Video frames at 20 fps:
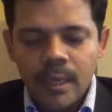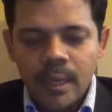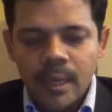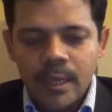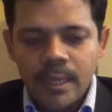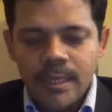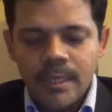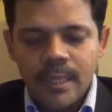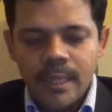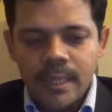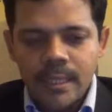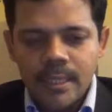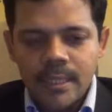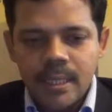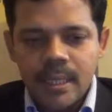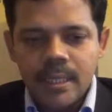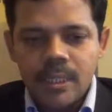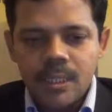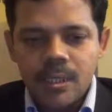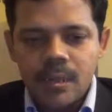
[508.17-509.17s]
It's an
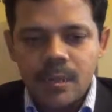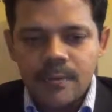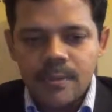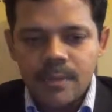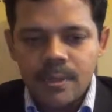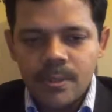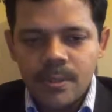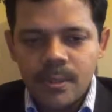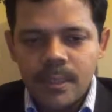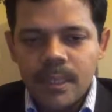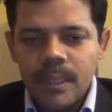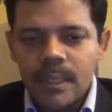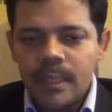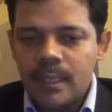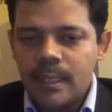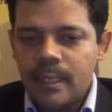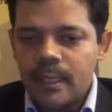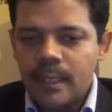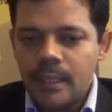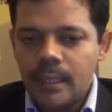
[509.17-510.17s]
extension of Suzuki in
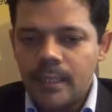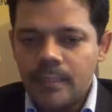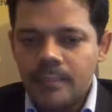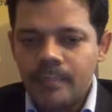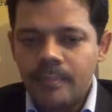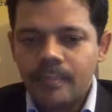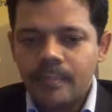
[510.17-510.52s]
India,